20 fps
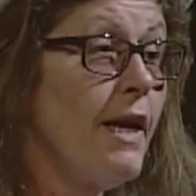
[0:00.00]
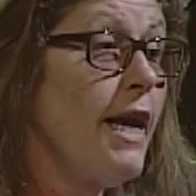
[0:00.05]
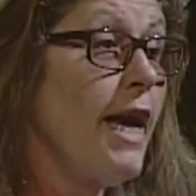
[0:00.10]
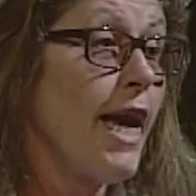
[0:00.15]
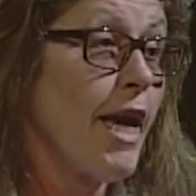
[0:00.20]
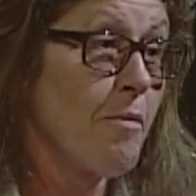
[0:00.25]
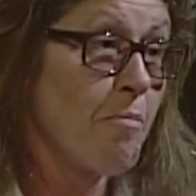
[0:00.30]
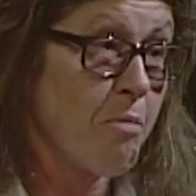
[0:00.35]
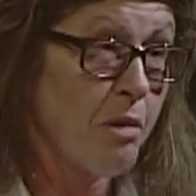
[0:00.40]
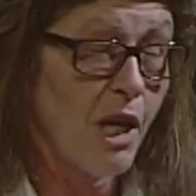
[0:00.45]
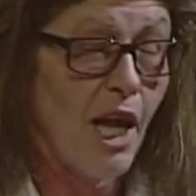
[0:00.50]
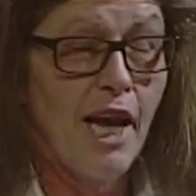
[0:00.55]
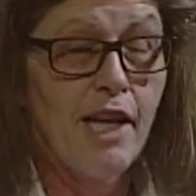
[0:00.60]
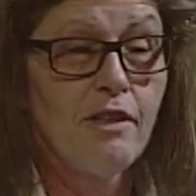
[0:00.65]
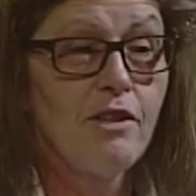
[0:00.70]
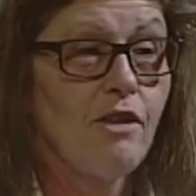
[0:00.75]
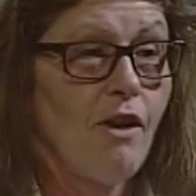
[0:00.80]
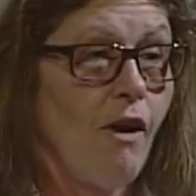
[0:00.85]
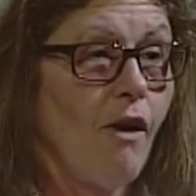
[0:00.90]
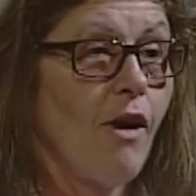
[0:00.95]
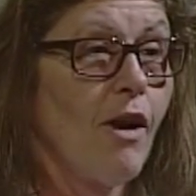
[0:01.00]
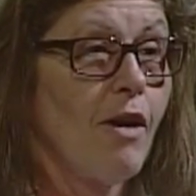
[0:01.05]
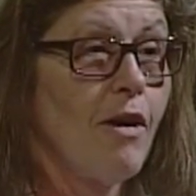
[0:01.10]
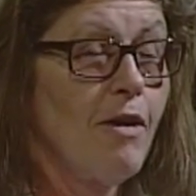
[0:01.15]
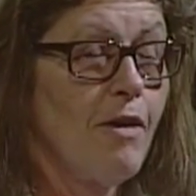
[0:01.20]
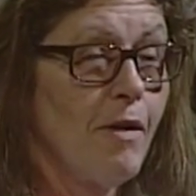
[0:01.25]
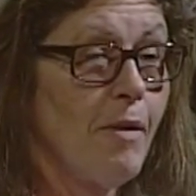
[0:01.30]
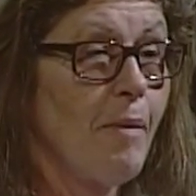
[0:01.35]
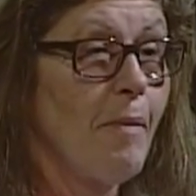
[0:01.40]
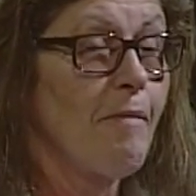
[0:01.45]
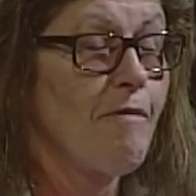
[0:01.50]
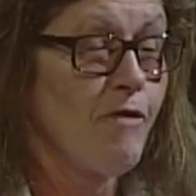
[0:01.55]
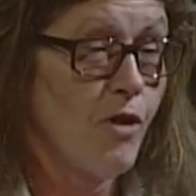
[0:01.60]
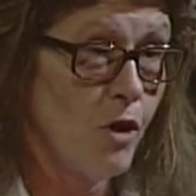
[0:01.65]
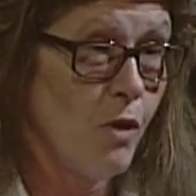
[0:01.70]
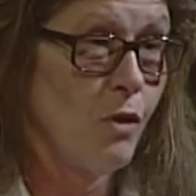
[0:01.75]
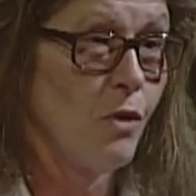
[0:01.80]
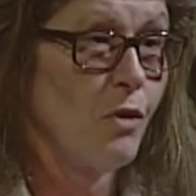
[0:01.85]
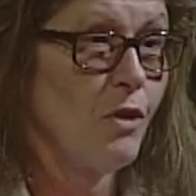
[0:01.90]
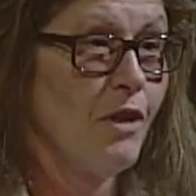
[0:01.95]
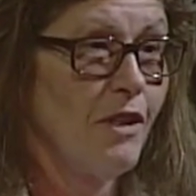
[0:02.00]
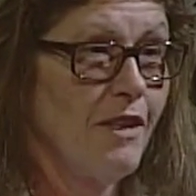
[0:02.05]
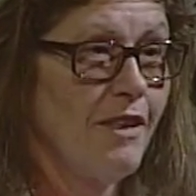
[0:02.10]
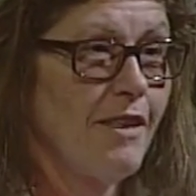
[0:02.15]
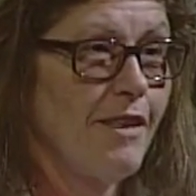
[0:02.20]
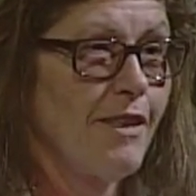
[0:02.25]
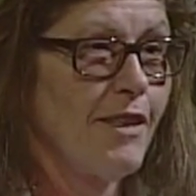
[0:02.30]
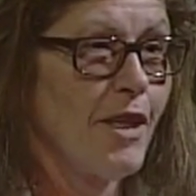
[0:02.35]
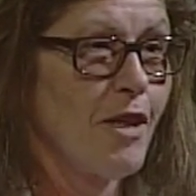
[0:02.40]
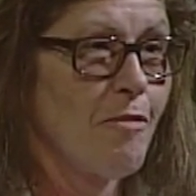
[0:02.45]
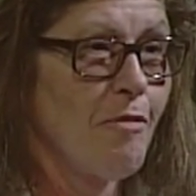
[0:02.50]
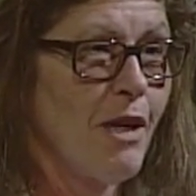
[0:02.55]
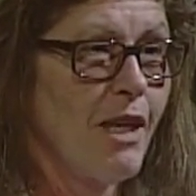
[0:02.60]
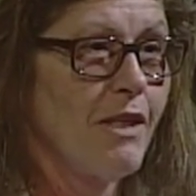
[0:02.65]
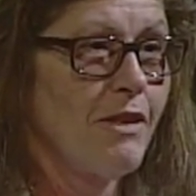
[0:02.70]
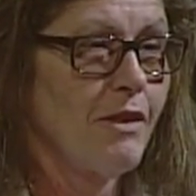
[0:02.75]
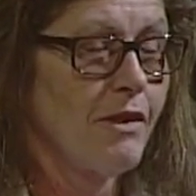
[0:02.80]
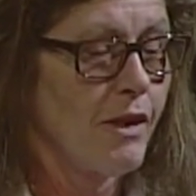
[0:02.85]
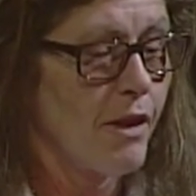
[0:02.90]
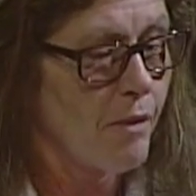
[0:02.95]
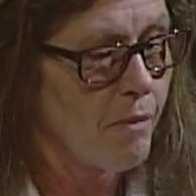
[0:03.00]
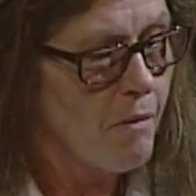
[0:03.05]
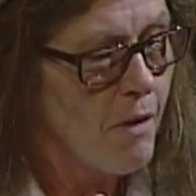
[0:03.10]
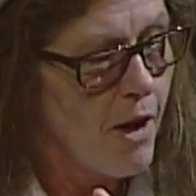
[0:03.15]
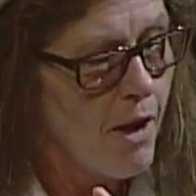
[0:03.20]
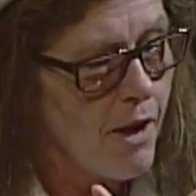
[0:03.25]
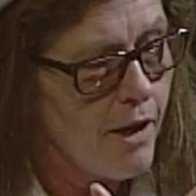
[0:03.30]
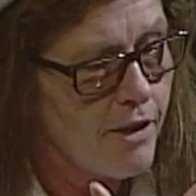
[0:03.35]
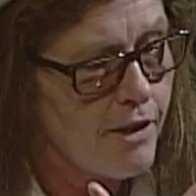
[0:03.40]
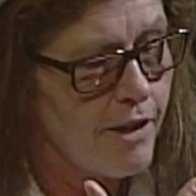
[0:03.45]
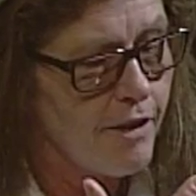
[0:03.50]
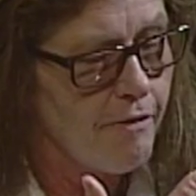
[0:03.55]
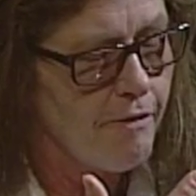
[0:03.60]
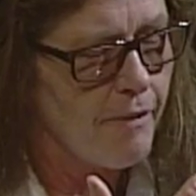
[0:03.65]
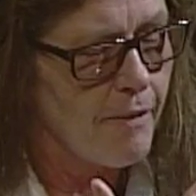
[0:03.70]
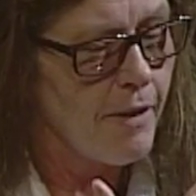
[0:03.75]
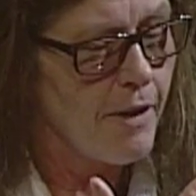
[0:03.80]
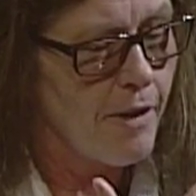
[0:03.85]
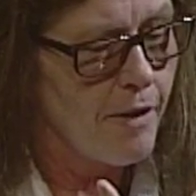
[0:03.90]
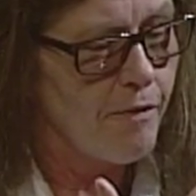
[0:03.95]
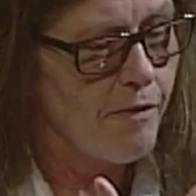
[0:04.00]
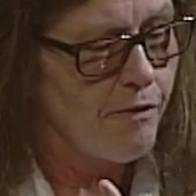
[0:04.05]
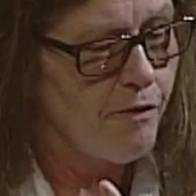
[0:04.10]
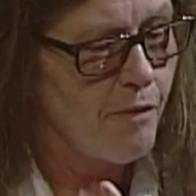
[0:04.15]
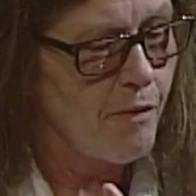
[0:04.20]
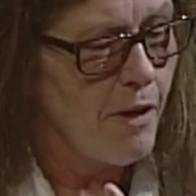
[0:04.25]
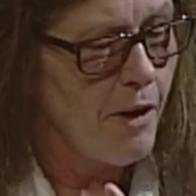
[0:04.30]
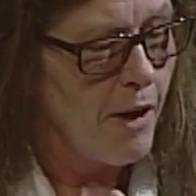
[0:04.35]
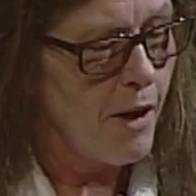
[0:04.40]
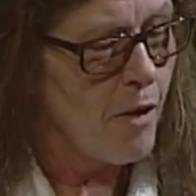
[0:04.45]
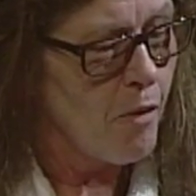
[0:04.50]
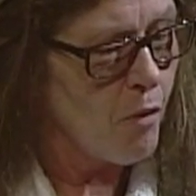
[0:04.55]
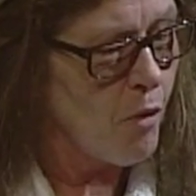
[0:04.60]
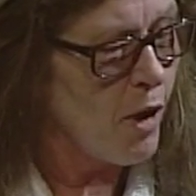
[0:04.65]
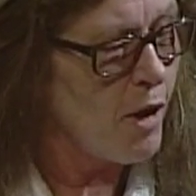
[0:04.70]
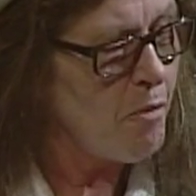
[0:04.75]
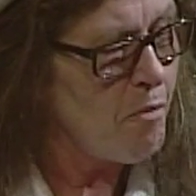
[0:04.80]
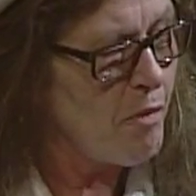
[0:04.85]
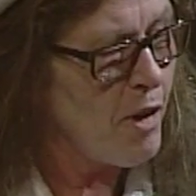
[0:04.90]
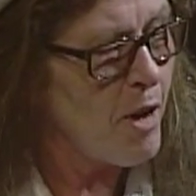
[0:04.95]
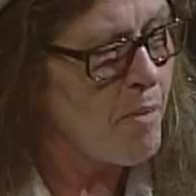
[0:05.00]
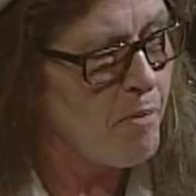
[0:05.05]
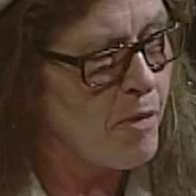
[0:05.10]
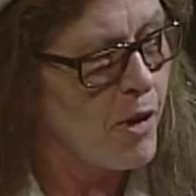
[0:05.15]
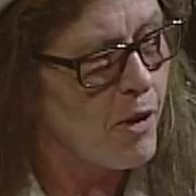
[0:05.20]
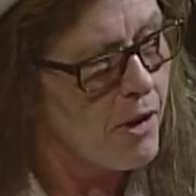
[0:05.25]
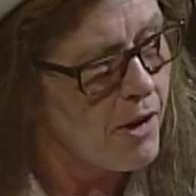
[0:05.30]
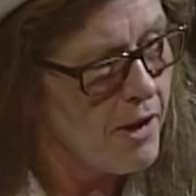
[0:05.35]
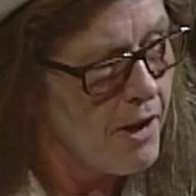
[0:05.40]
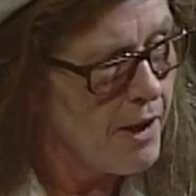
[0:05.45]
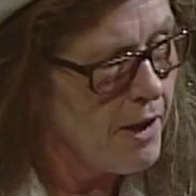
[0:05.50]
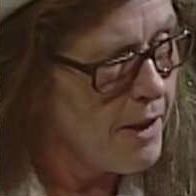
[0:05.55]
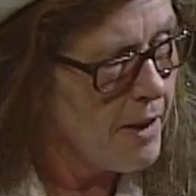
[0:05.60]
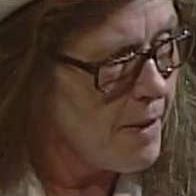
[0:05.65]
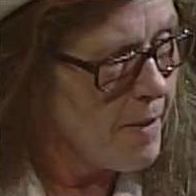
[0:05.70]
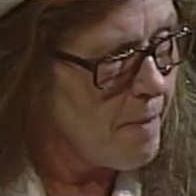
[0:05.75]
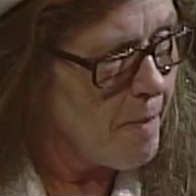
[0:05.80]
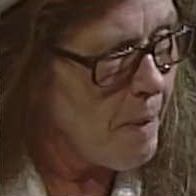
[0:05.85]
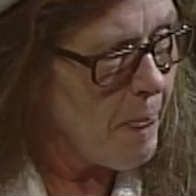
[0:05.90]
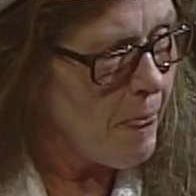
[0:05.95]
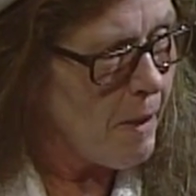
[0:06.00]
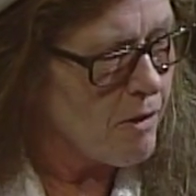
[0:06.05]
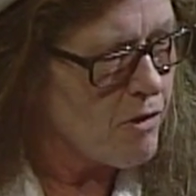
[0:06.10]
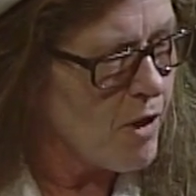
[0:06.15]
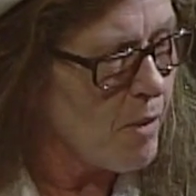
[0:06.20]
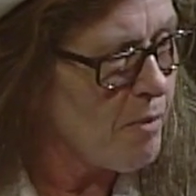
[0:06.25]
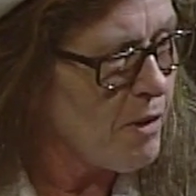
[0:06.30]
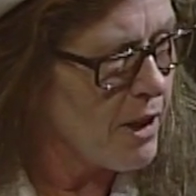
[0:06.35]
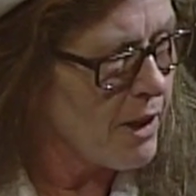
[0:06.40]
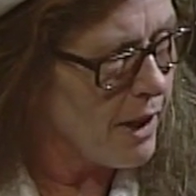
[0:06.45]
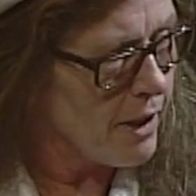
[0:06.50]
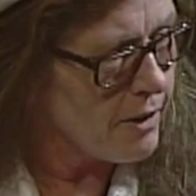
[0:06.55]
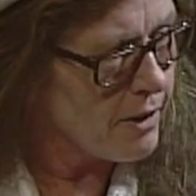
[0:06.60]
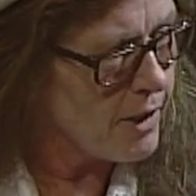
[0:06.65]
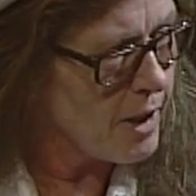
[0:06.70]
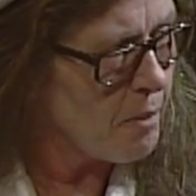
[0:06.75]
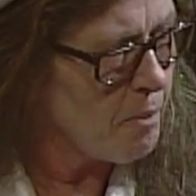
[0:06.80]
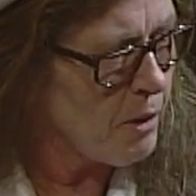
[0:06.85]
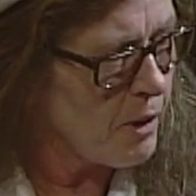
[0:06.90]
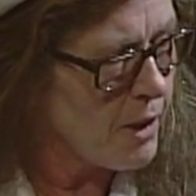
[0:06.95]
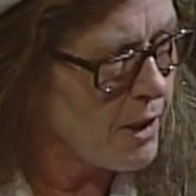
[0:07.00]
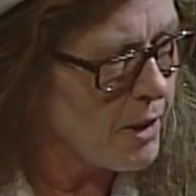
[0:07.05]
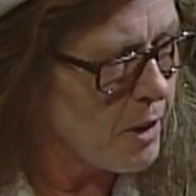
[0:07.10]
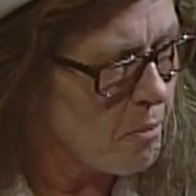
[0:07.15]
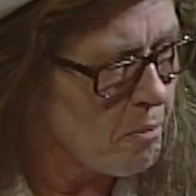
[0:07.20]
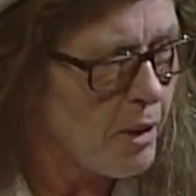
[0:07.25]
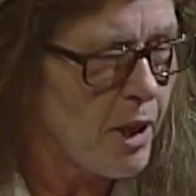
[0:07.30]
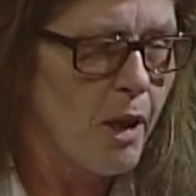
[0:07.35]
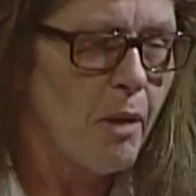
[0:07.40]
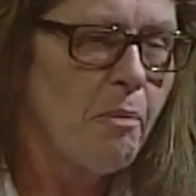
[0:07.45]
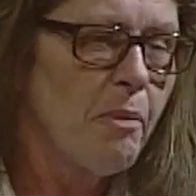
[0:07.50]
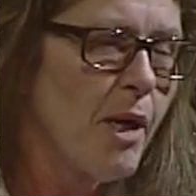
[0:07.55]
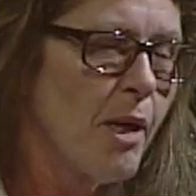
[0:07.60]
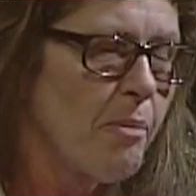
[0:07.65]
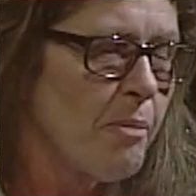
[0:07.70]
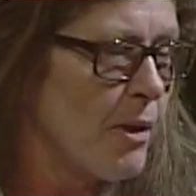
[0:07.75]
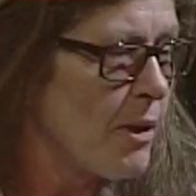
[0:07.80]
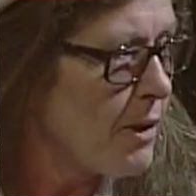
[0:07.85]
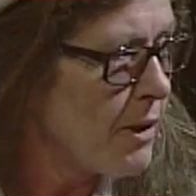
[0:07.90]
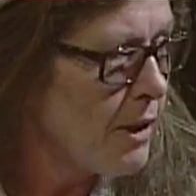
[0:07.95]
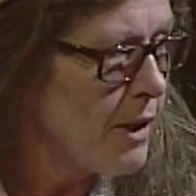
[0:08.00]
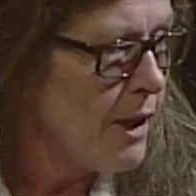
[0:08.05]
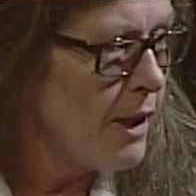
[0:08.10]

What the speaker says: And plants are food. They're medicine. They're one pepper, something as simple as a bell pepper.